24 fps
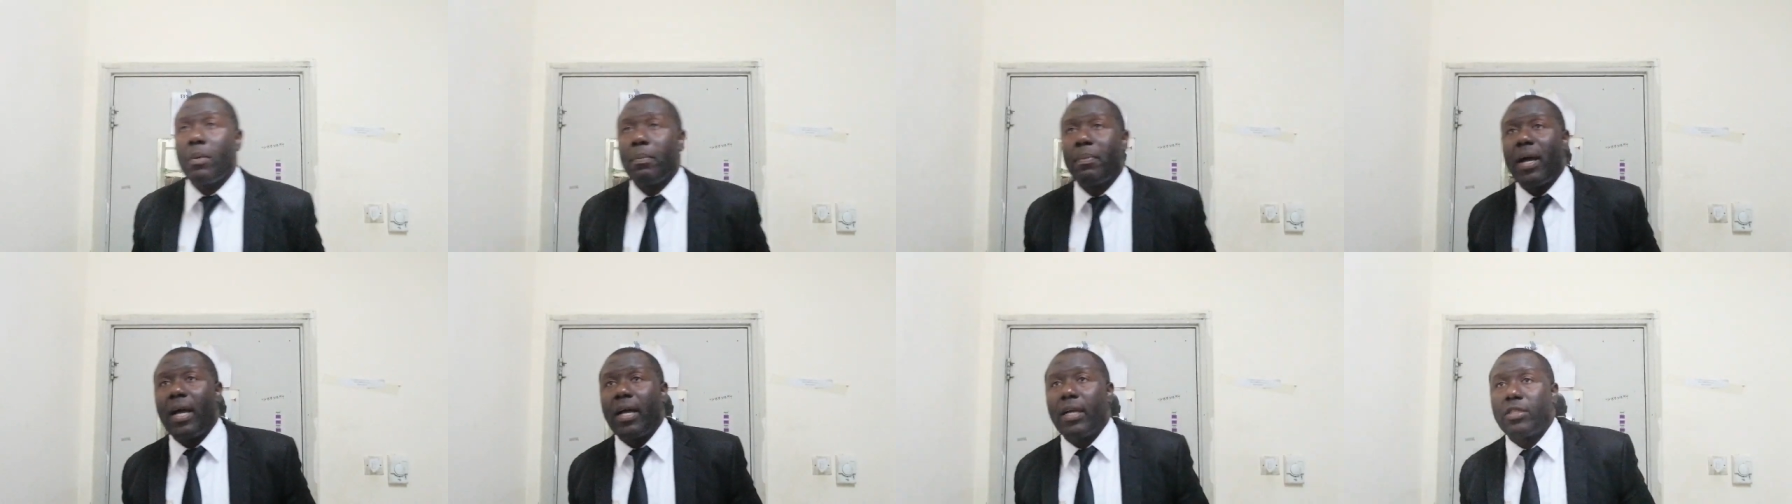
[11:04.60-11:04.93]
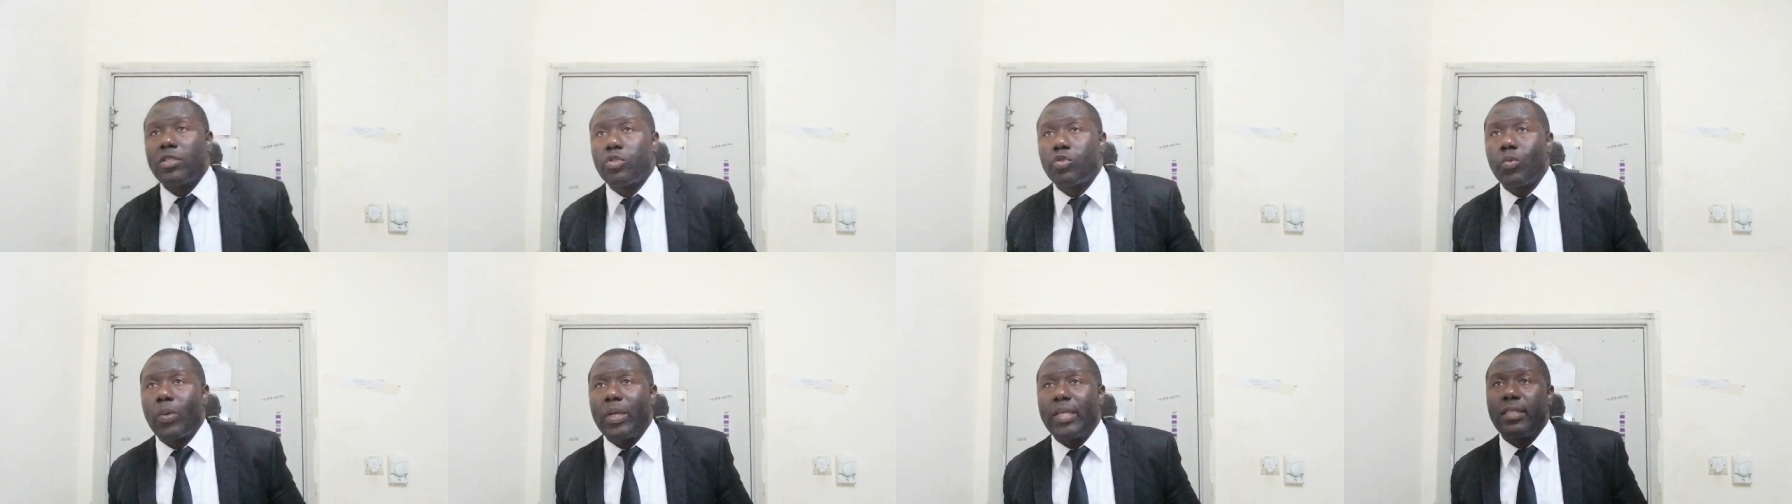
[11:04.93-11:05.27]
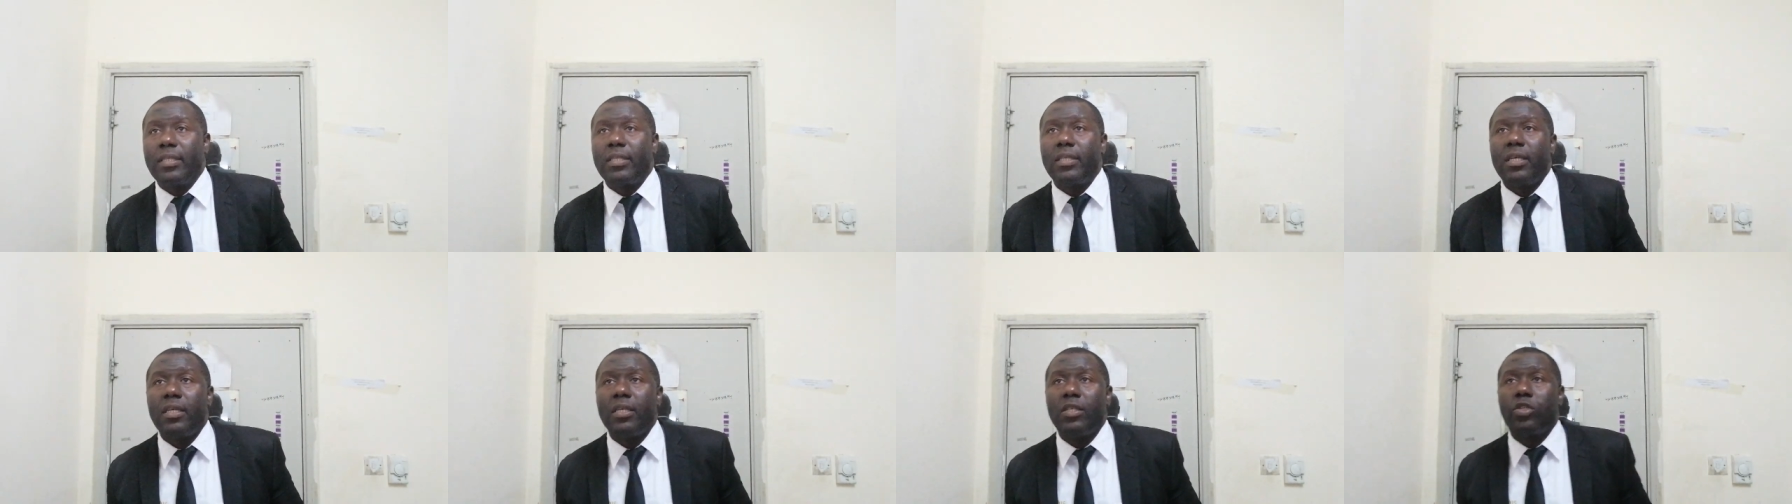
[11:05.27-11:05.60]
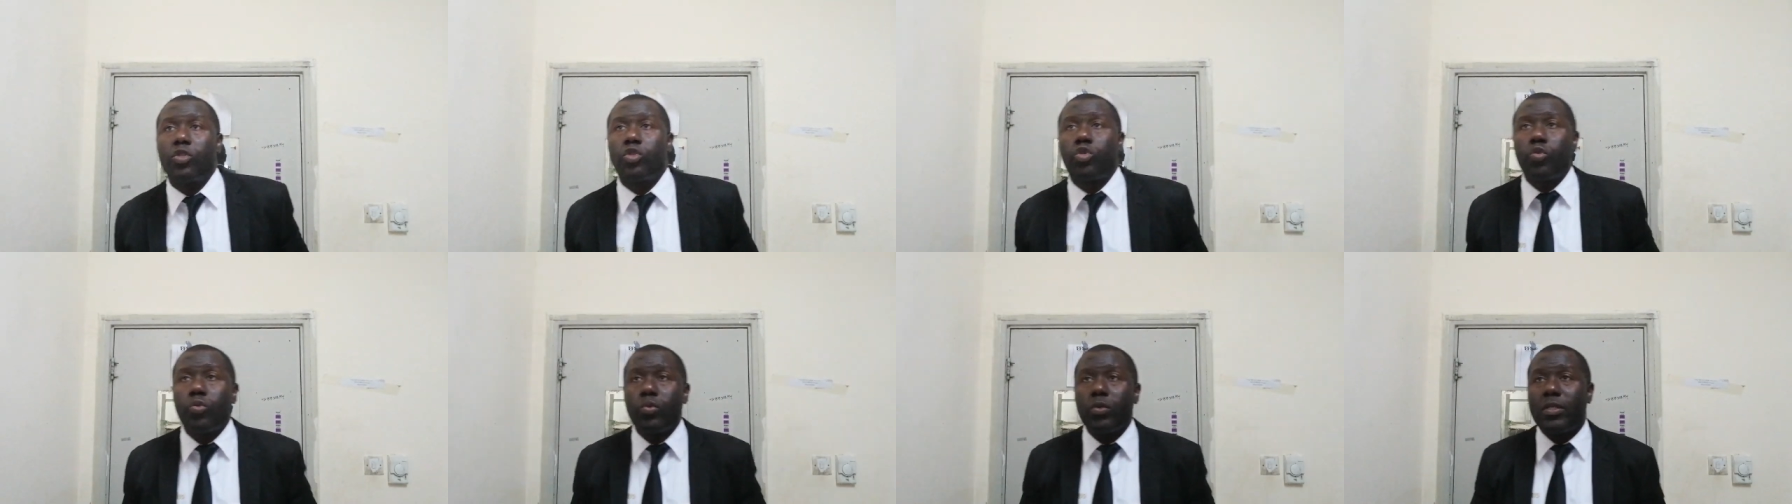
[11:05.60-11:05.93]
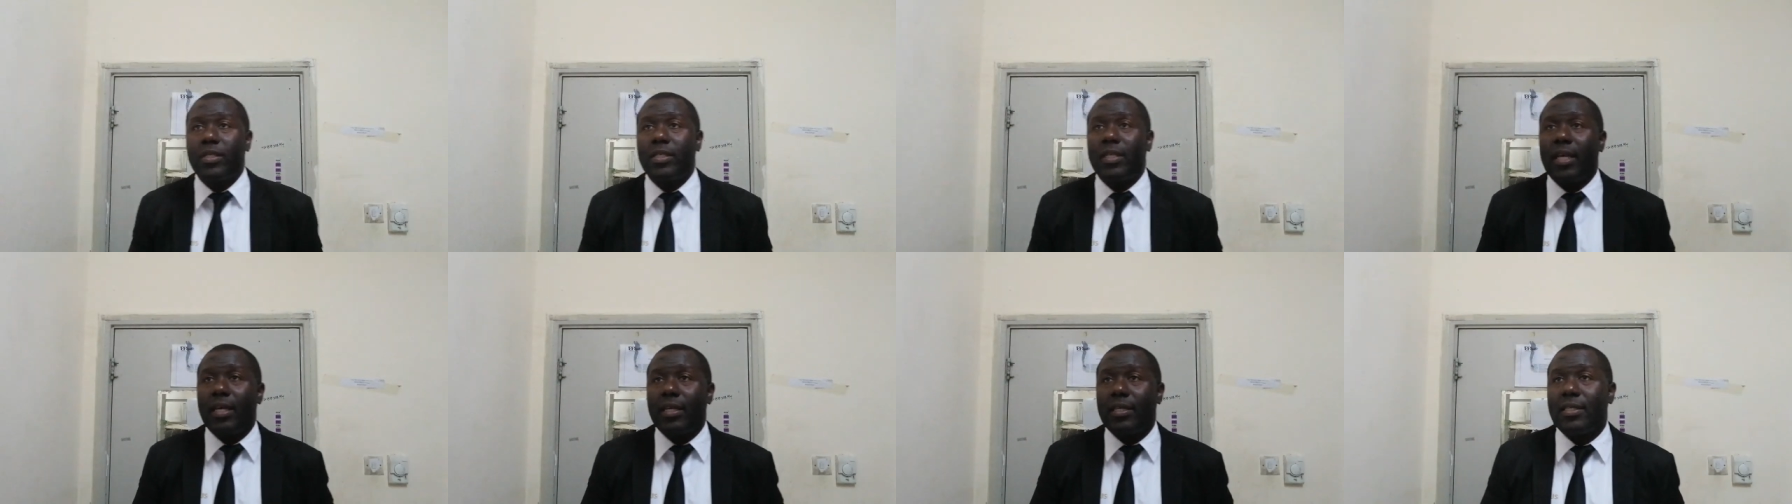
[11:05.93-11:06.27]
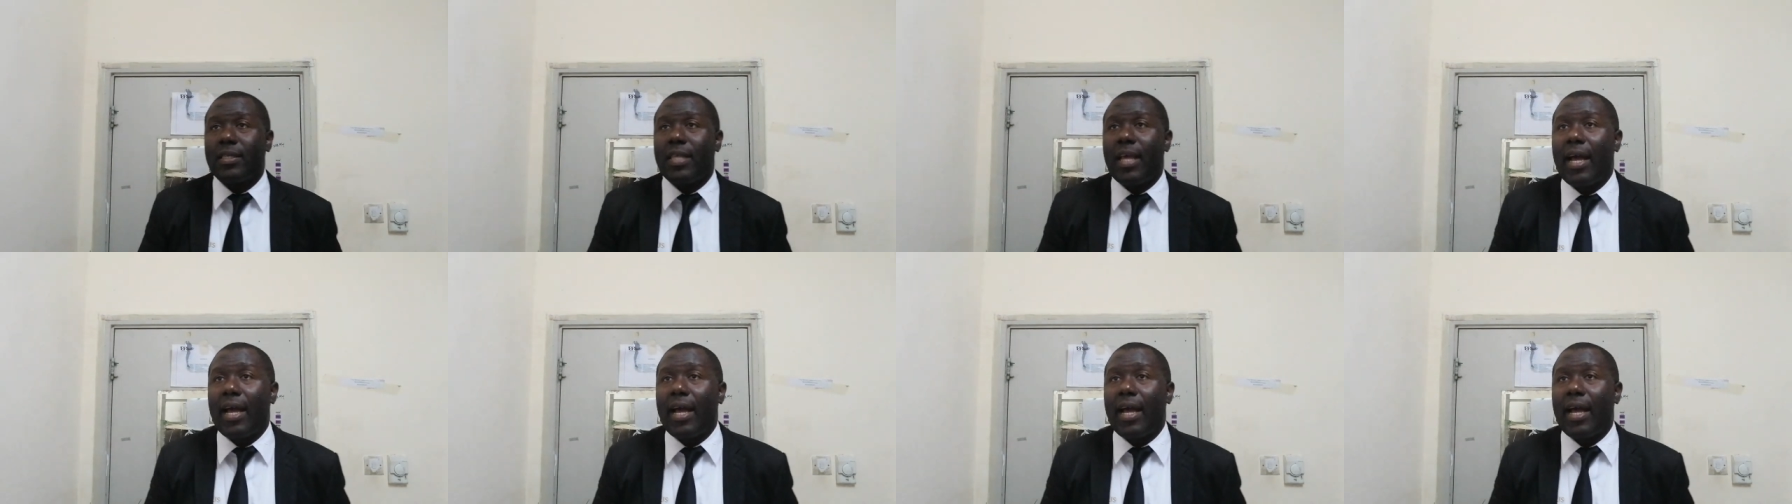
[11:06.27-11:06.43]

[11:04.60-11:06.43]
number 22 says